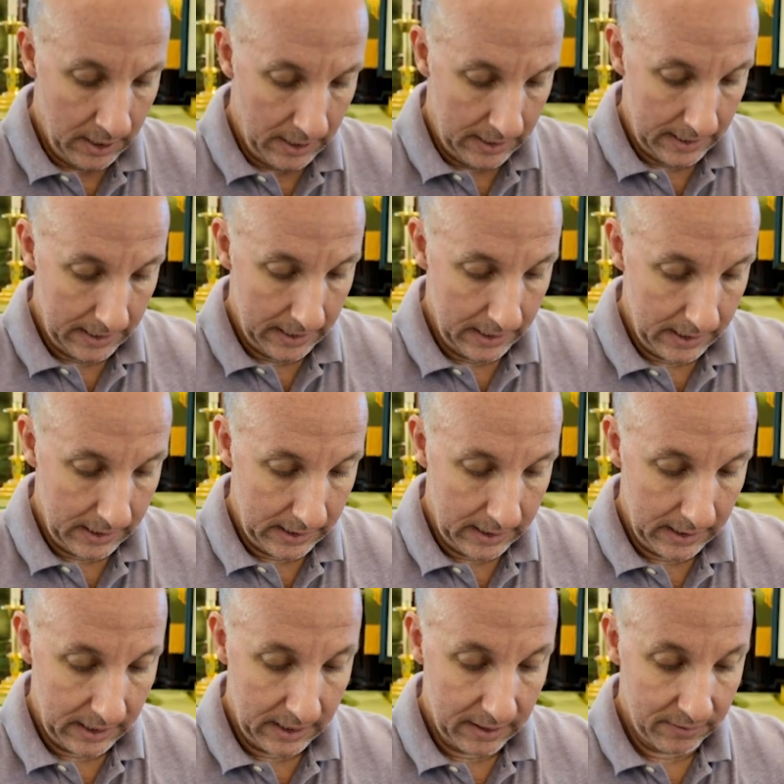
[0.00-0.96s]
Uh,
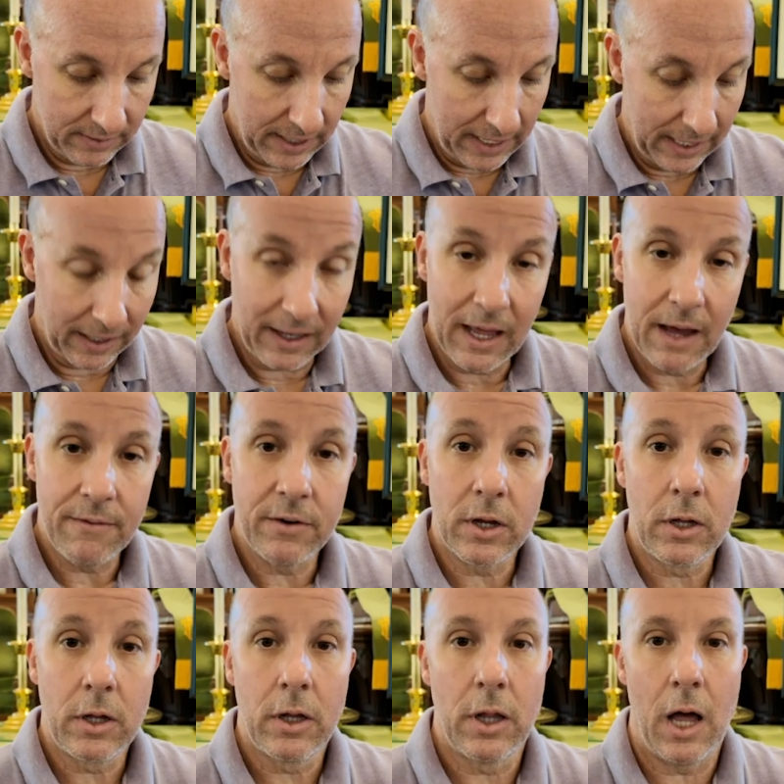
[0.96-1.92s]
it is at
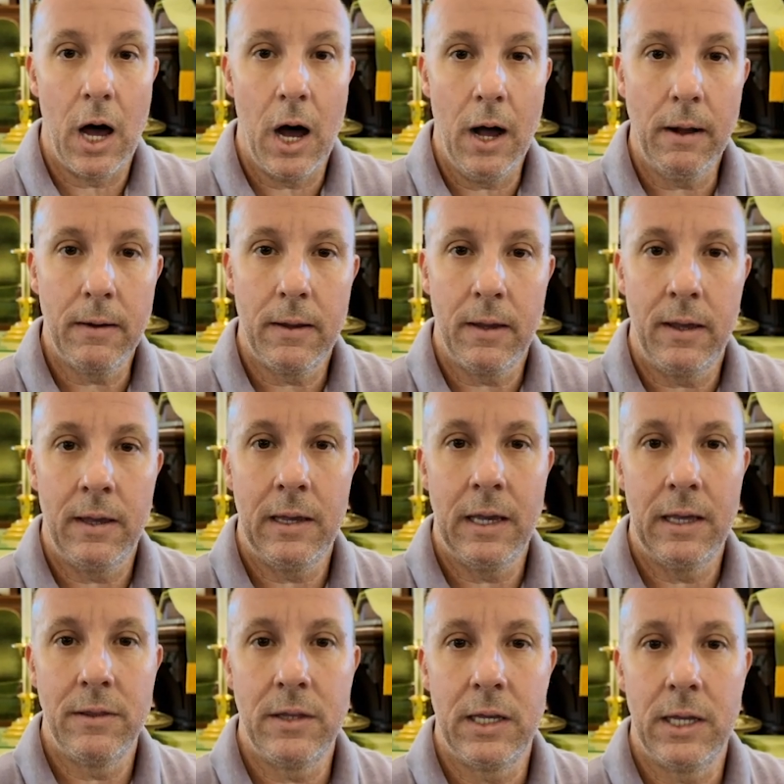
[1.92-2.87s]
11 o'clock,
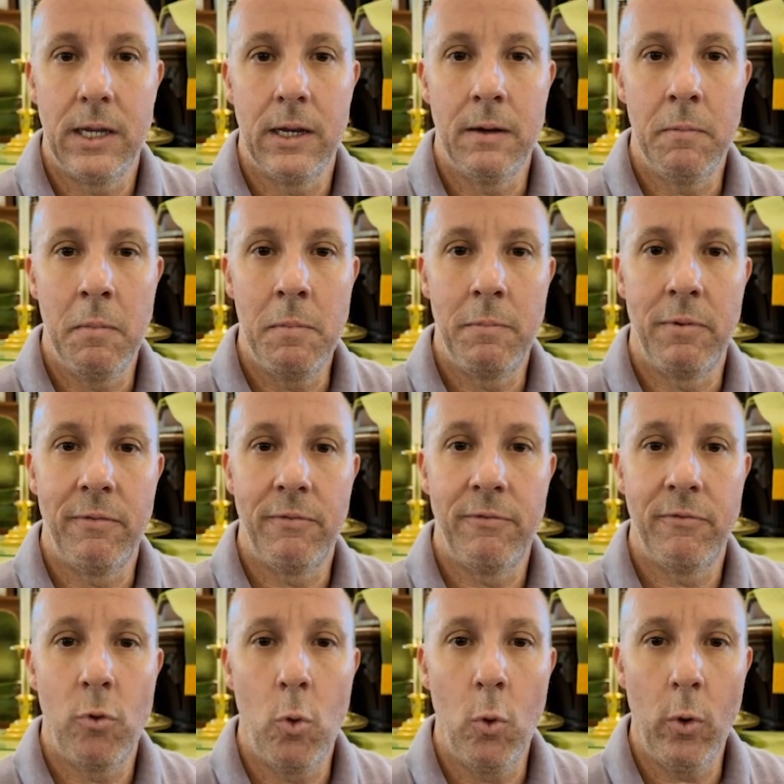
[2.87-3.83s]
and then
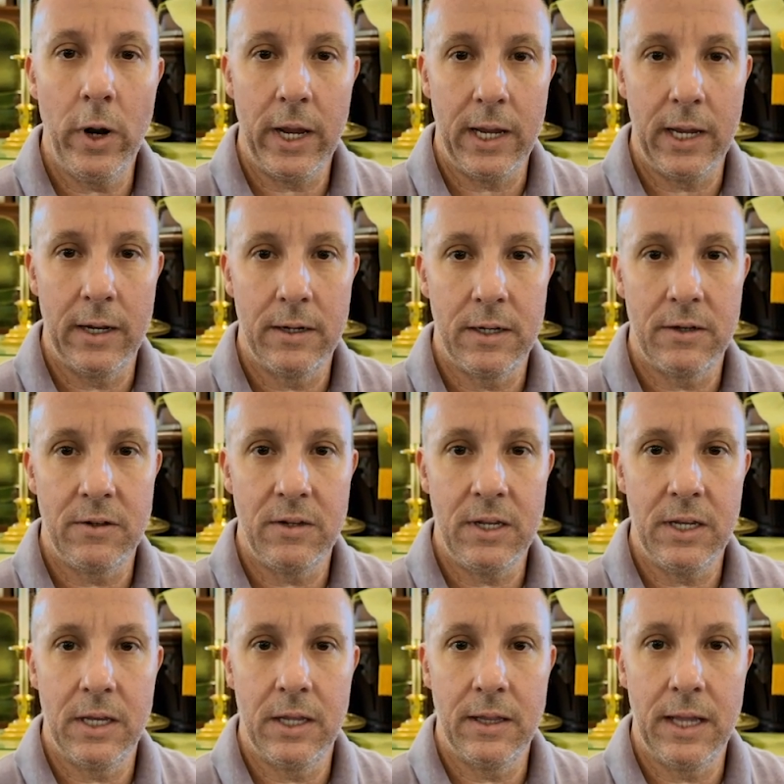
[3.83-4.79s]
beforehand at
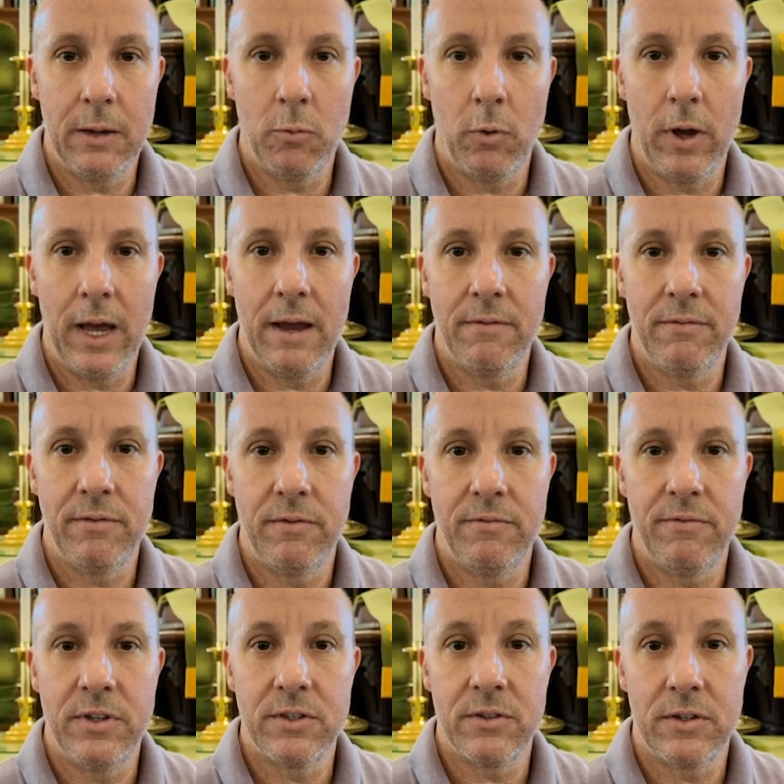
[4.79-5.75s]
10, they will have
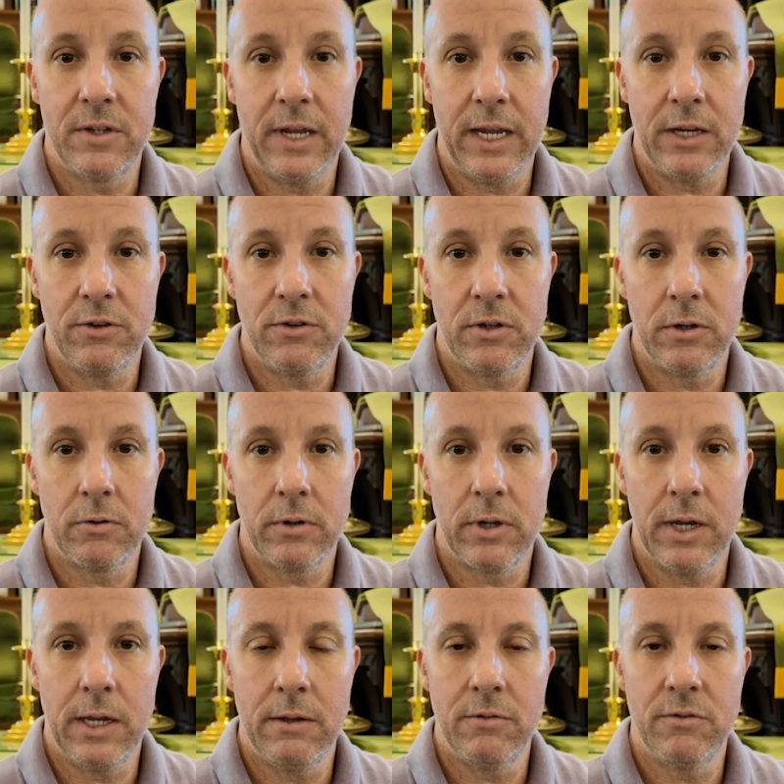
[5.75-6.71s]
visitation,
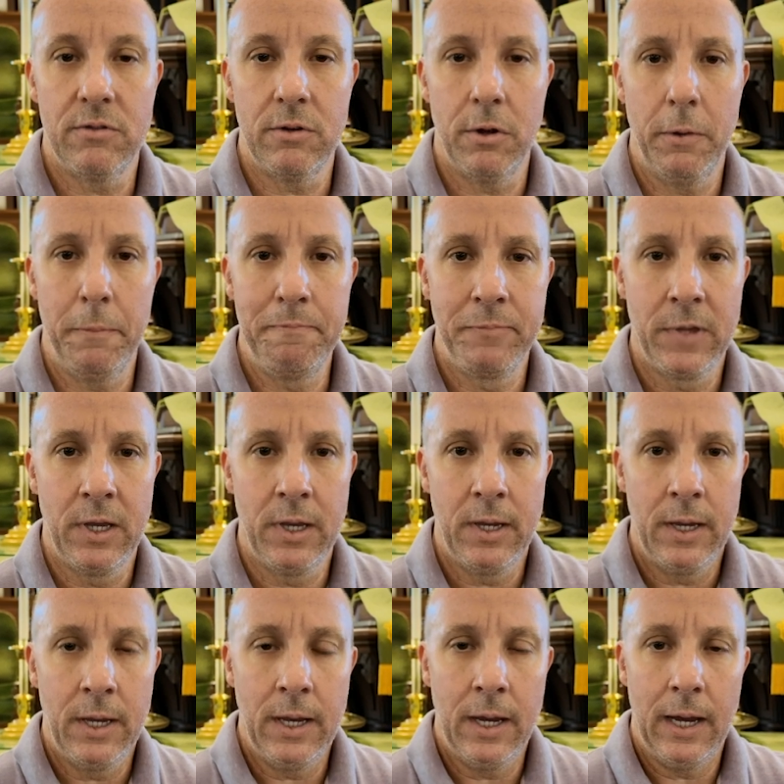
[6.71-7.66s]
okay? So
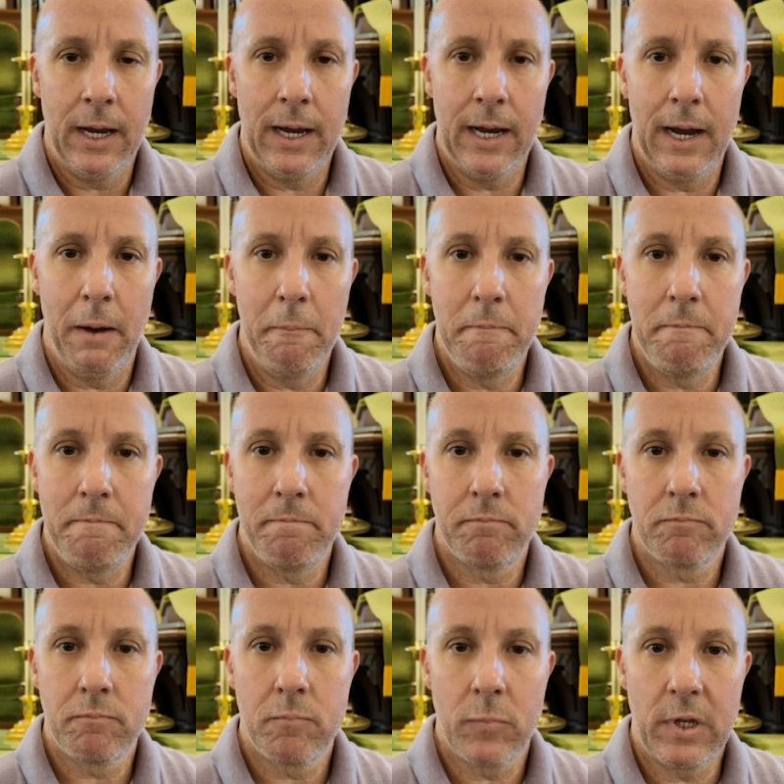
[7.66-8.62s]
um,
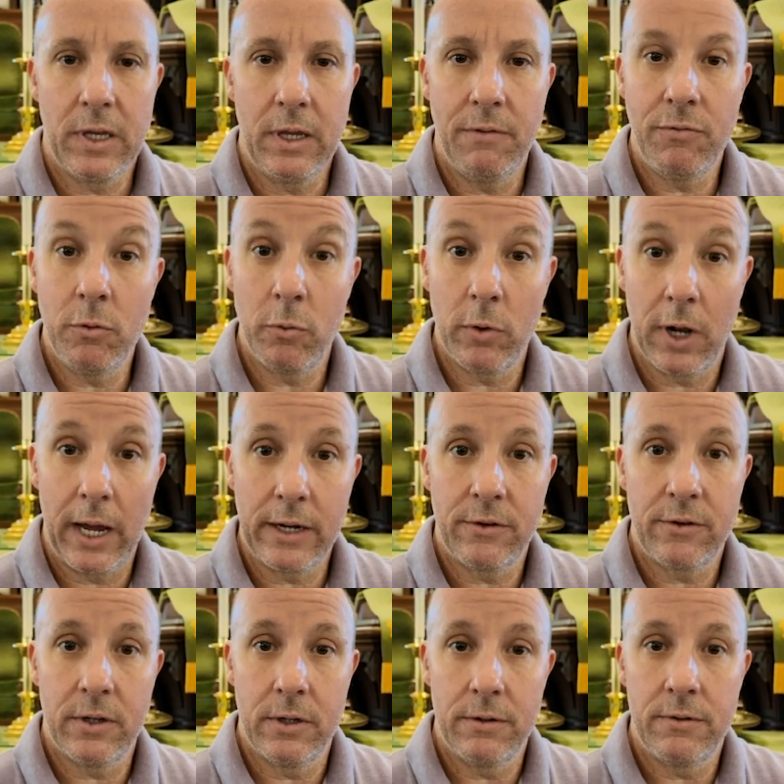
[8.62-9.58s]
if you would
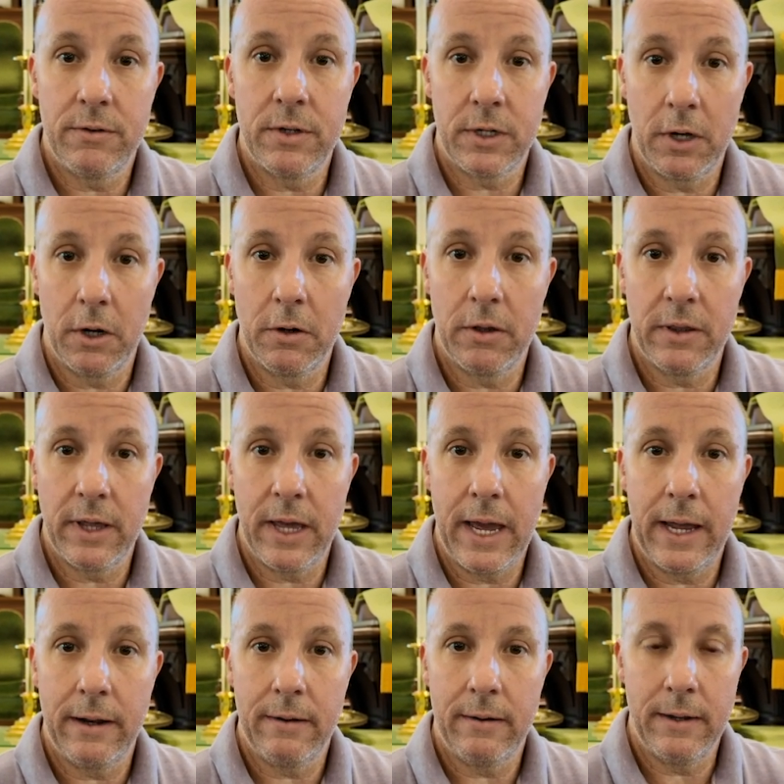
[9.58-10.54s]
like to, to go to
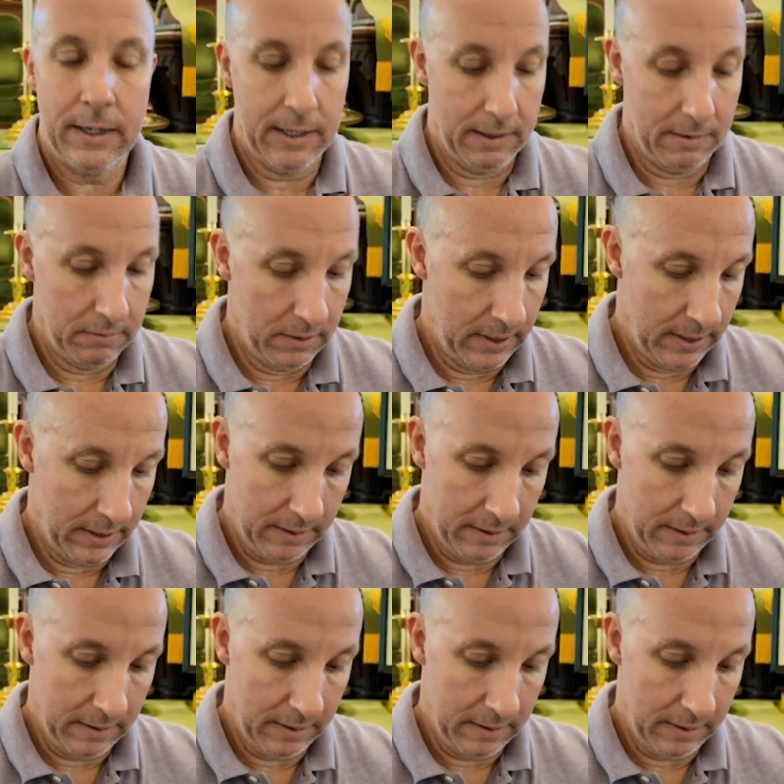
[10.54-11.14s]
that, uh,